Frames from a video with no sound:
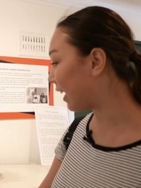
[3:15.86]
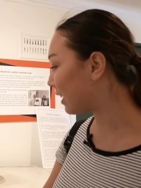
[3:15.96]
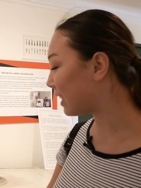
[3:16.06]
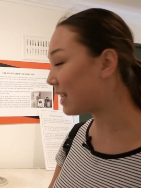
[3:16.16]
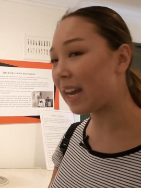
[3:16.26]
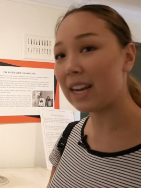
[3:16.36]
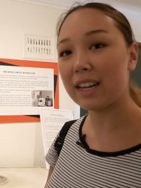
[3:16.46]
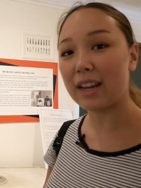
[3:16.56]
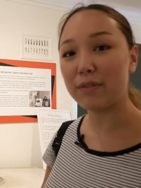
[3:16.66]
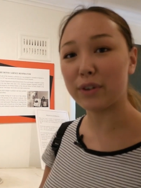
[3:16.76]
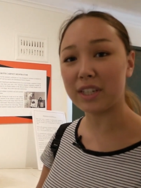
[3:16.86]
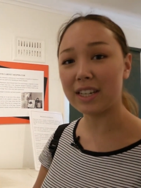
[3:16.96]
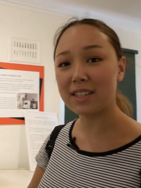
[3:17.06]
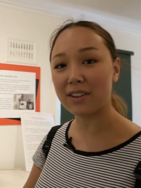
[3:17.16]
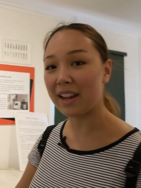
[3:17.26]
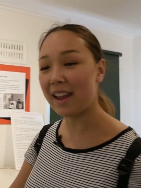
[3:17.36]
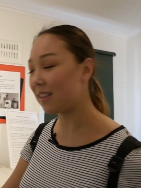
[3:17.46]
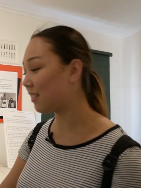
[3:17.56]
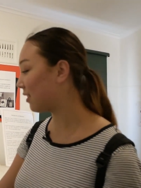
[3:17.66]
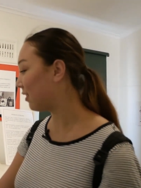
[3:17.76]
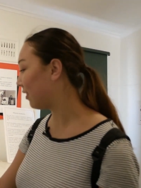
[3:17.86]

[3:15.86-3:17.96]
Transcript: had to stay in here for years on end.